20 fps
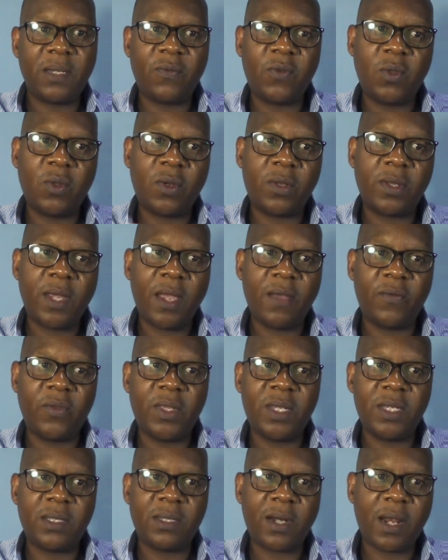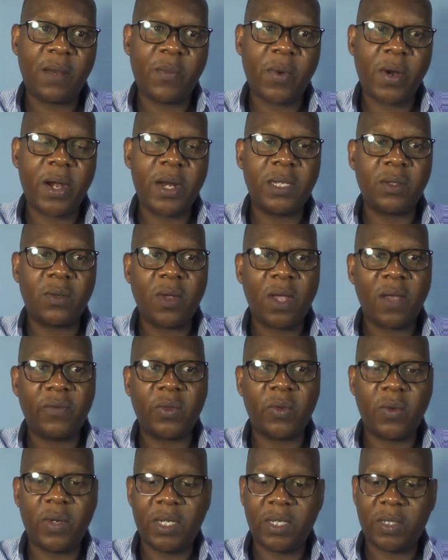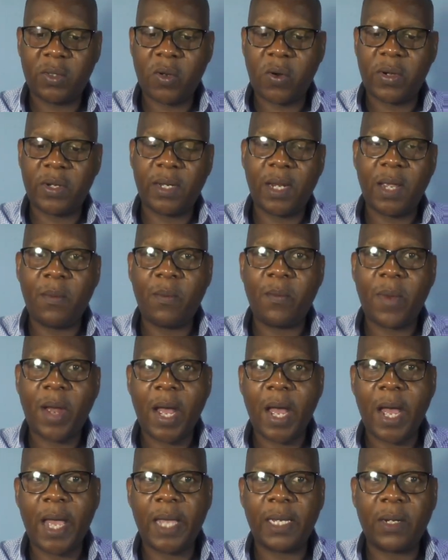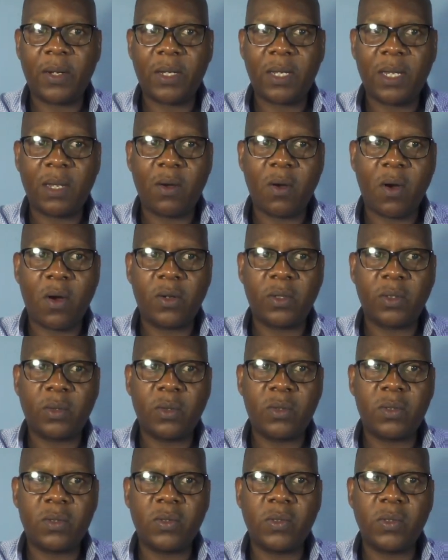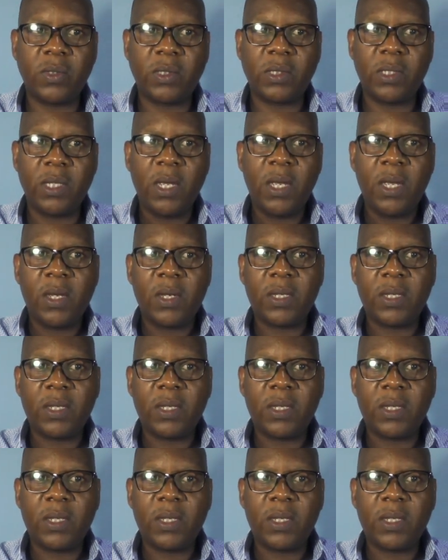If you don't have these libraries, you have to install them by clicking on tools,